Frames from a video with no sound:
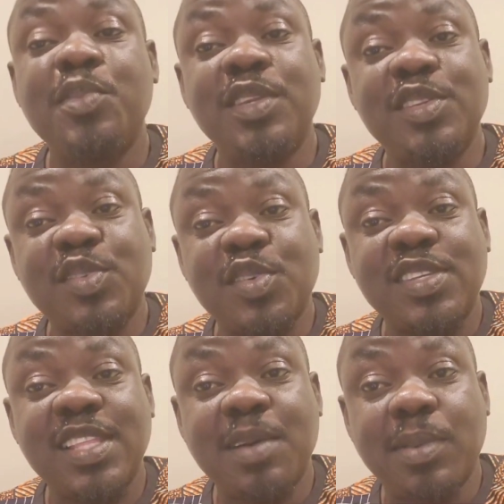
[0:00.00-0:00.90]
be
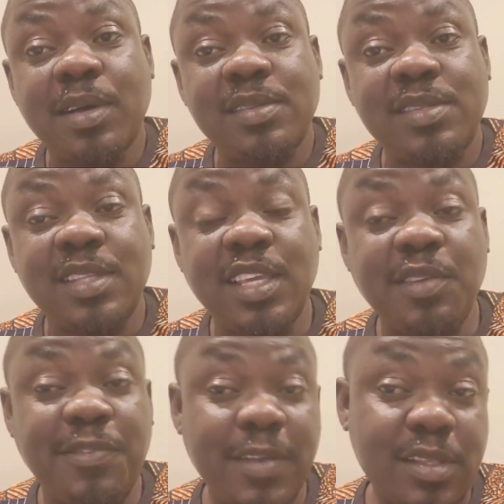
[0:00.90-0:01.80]
discussing about the
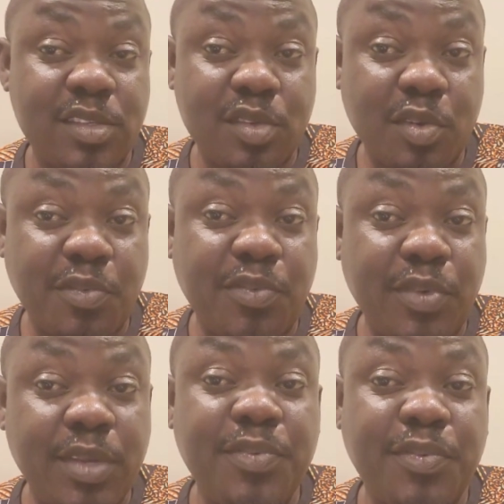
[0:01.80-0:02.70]
effect of
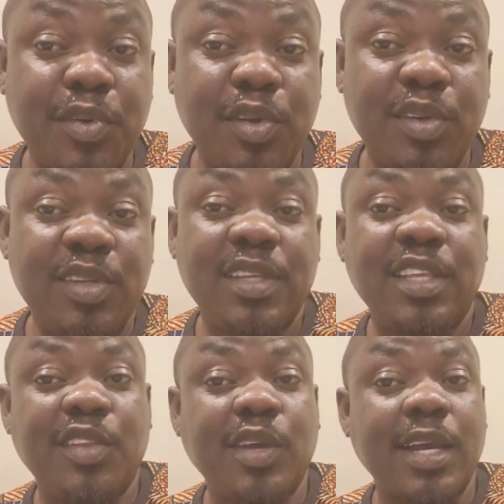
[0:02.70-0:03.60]
rainfall
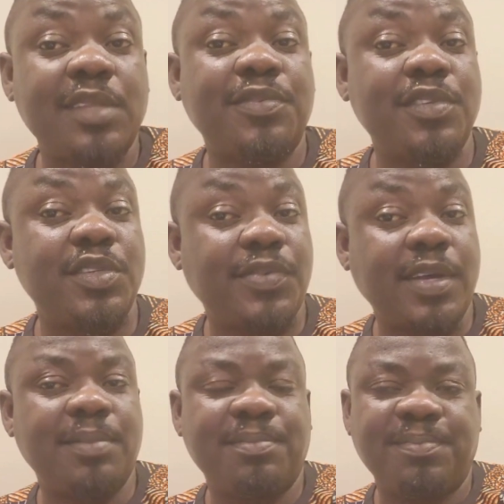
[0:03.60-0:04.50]
in your catfish
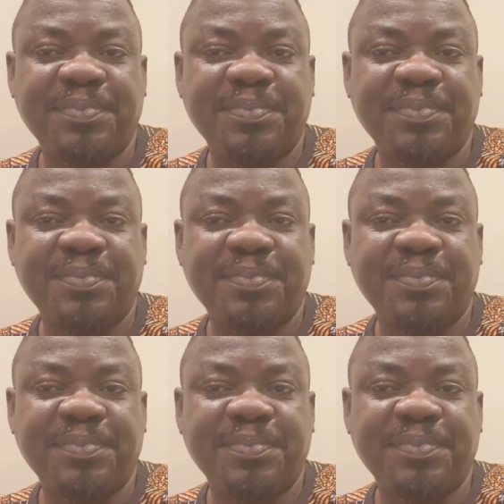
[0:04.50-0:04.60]
farm.